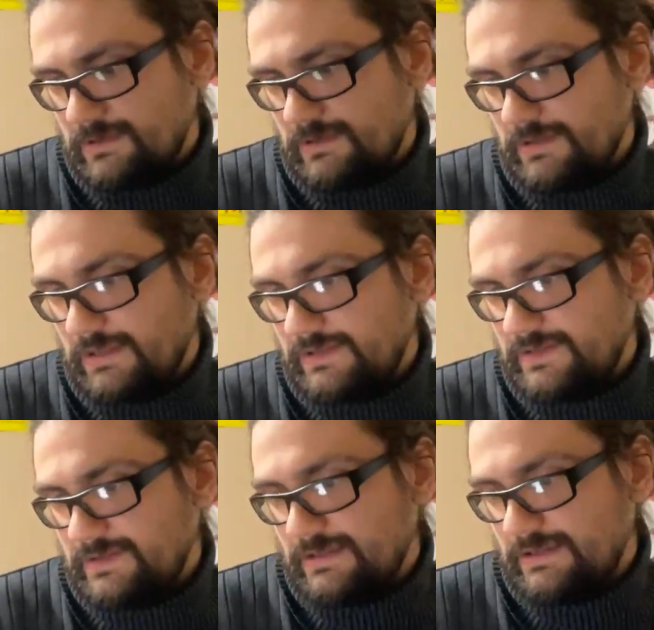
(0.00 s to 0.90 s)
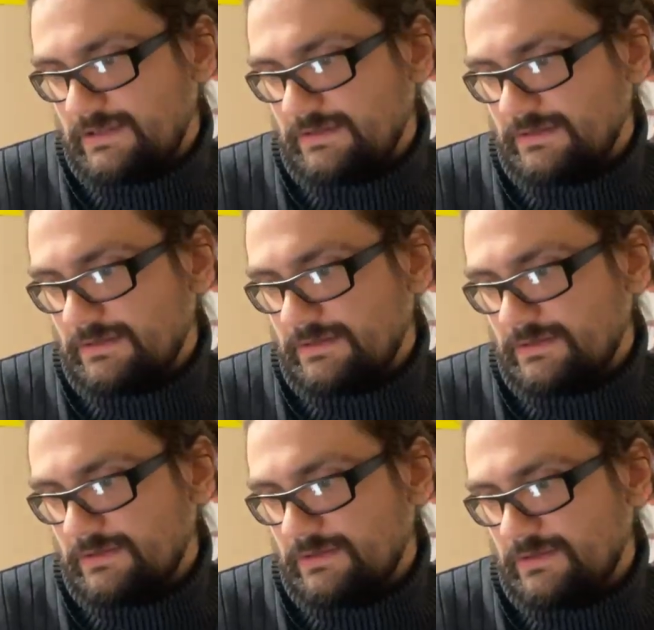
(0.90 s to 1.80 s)
let's see here.
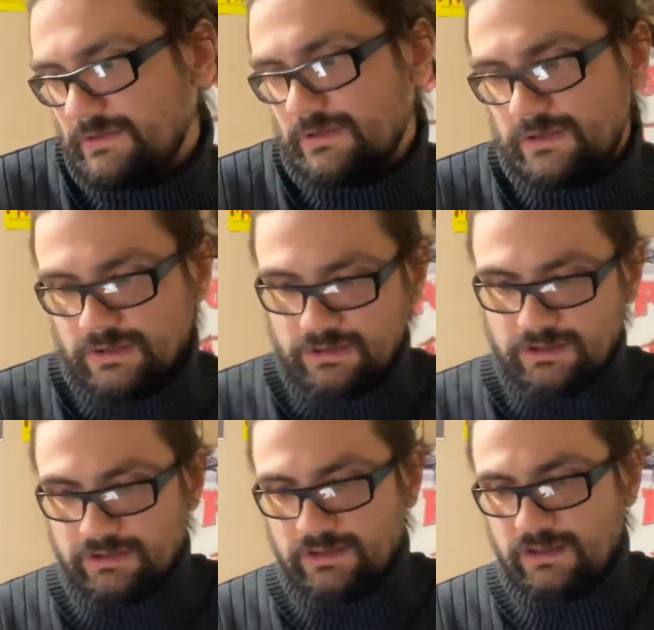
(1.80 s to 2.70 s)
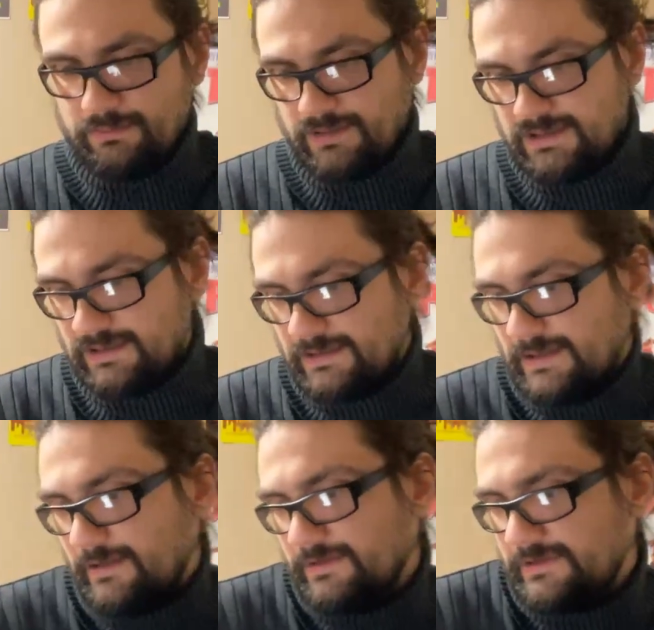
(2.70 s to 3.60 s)
Not bringing down the
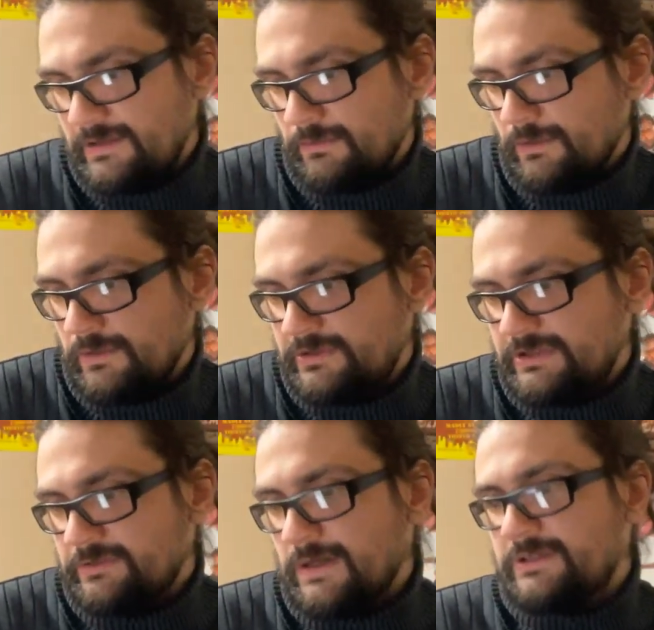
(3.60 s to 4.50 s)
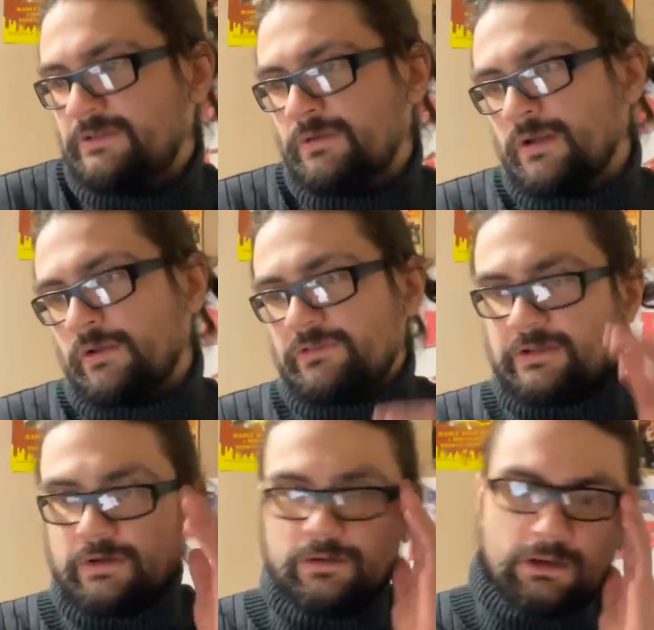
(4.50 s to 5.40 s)
house anymore. Sister Act 2 notes.
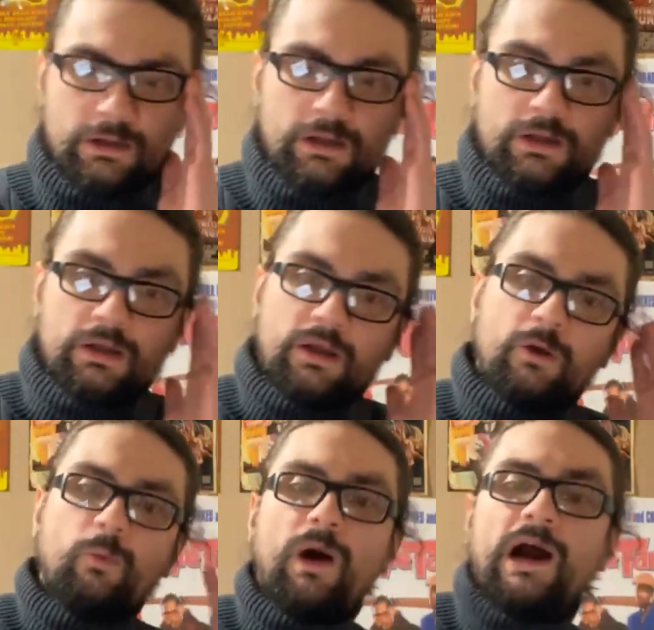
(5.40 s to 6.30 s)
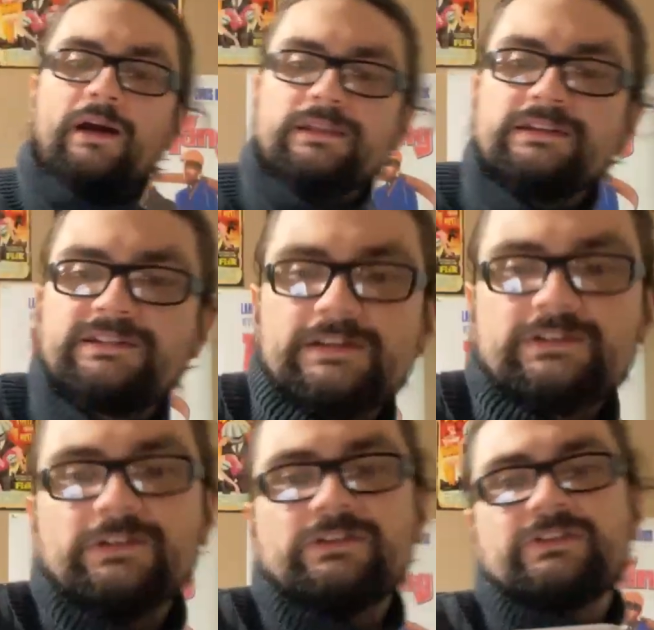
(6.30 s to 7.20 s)
So, why are the
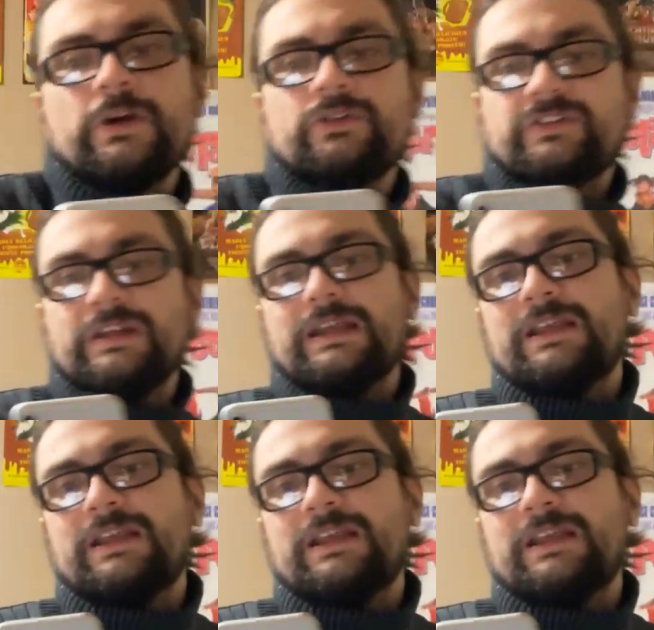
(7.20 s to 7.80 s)
sisters so sneaky